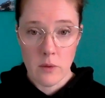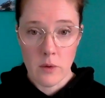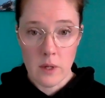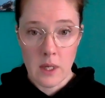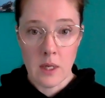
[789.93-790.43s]

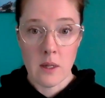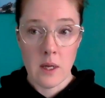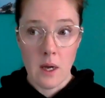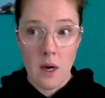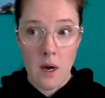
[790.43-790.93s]
growth, and
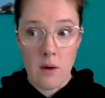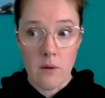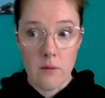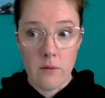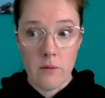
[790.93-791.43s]
healing
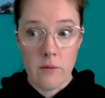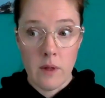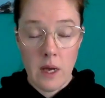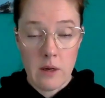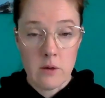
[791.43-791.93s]
of
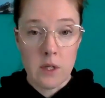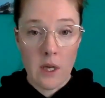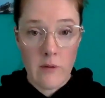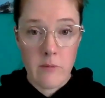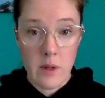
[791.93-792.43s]
the energy
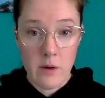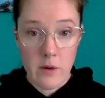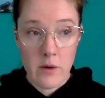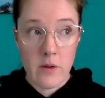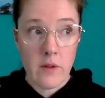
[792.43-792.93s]
of Mother
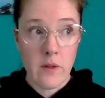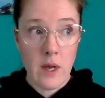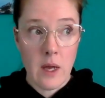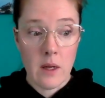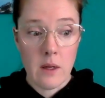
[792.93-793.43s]
Earth.
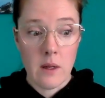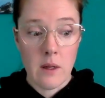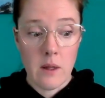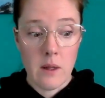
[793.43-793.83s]
And